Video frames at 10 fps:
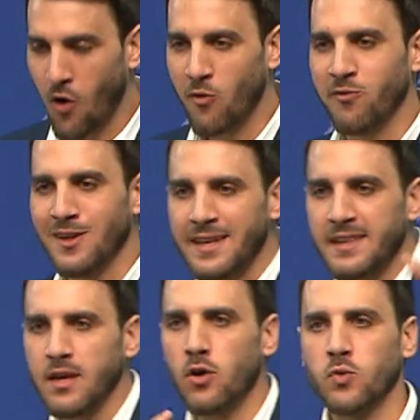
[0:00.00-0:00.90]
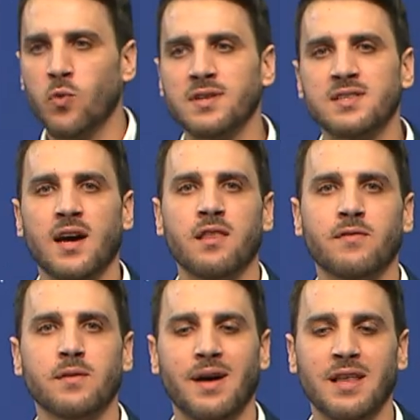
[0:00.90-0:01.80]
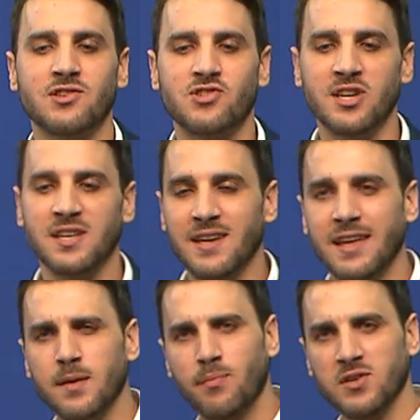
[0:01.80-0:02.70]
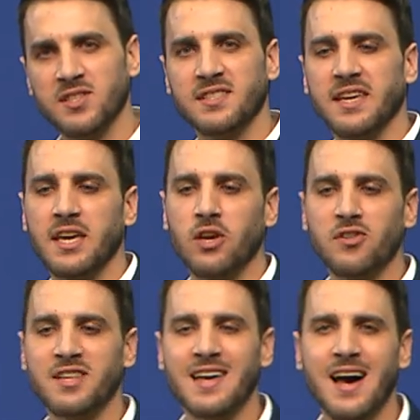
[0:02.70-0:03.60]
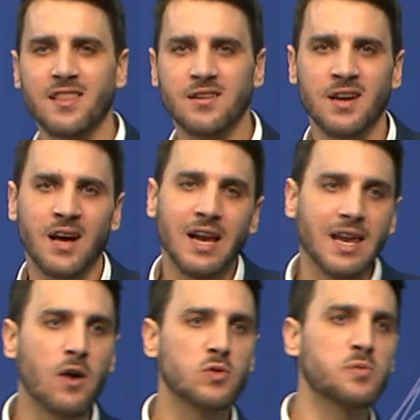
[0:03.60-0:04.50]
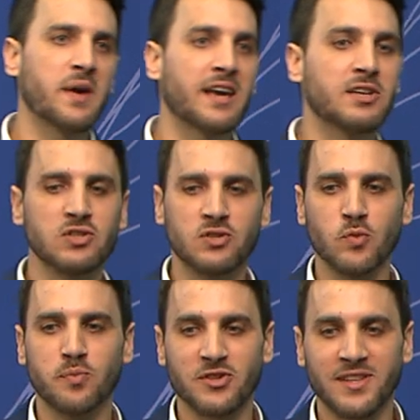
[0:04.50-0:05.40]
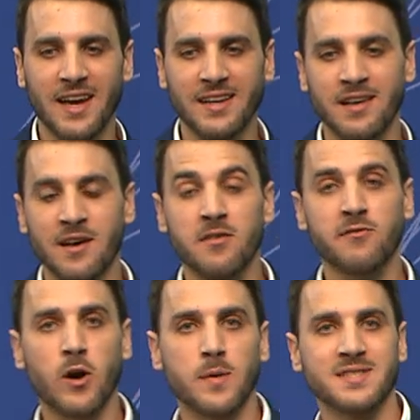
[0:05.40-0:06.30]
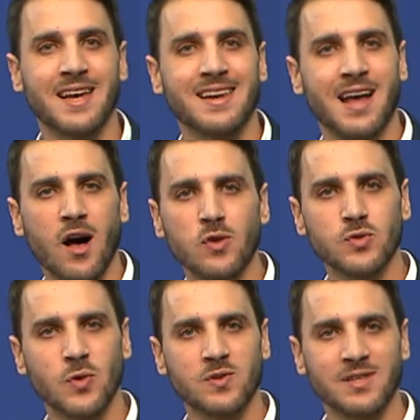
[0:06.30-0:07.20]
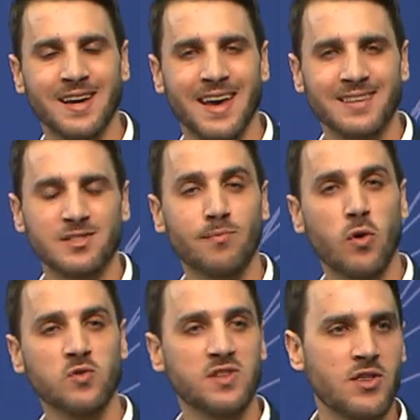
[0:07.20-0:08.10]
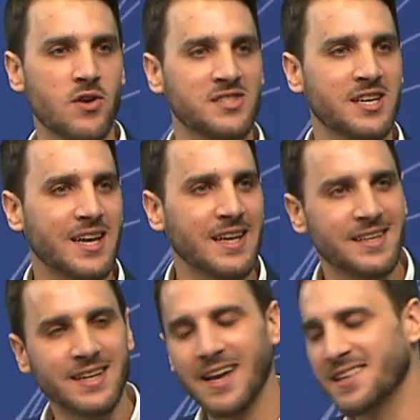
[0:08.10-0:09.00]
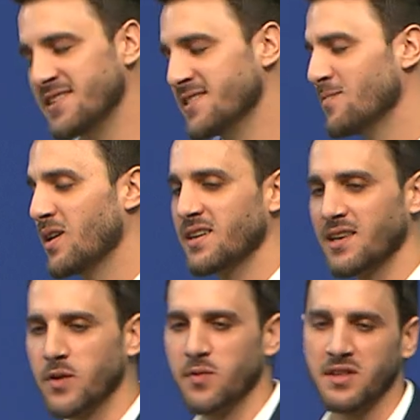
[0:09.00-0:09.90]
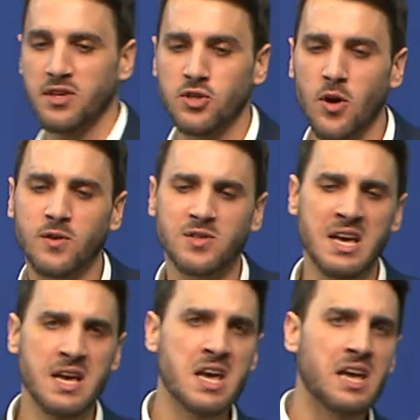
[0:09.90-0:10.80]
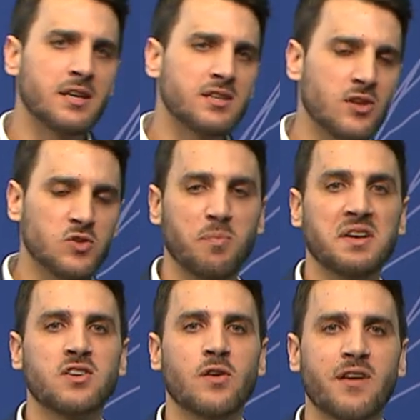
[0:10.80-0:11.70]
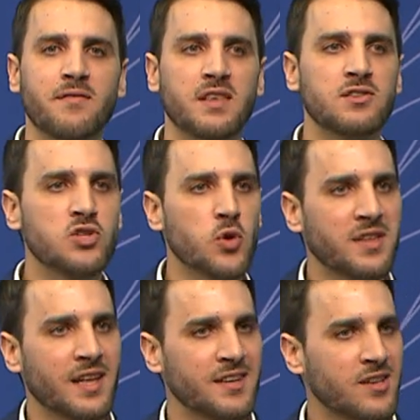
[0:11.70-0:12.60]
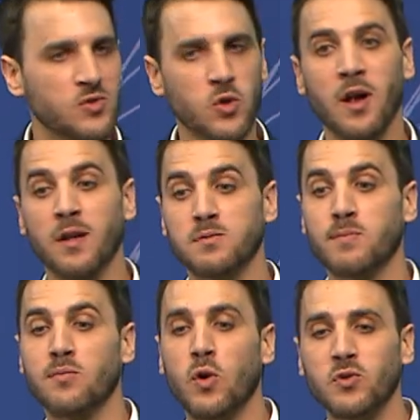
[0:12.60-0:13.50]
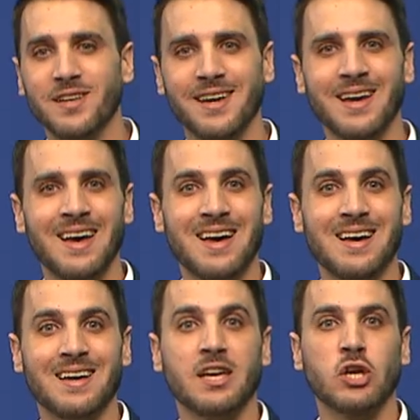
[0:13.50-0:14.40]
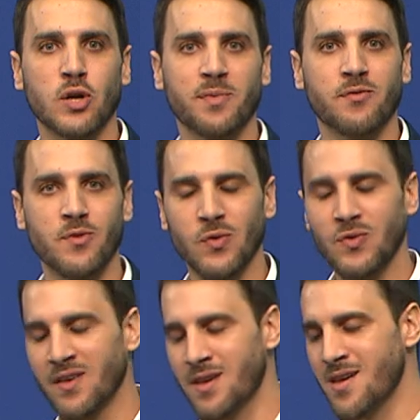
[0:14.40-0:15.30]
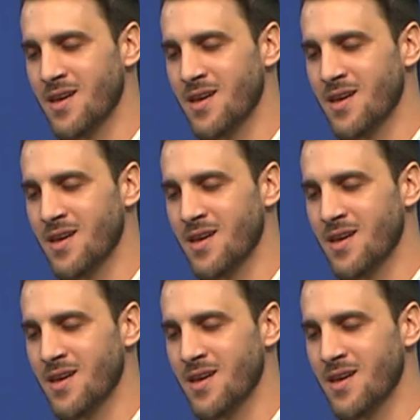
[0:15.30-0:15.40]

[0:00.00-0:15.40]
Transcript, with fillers: of lending on one side of the balance sheet and deposit taking on the other allows banks to protect firms and households against both idiosyncratic and systematic liquidity shocks. And there is also plenty of evidence showing that it also helps promoting uh, economic growth.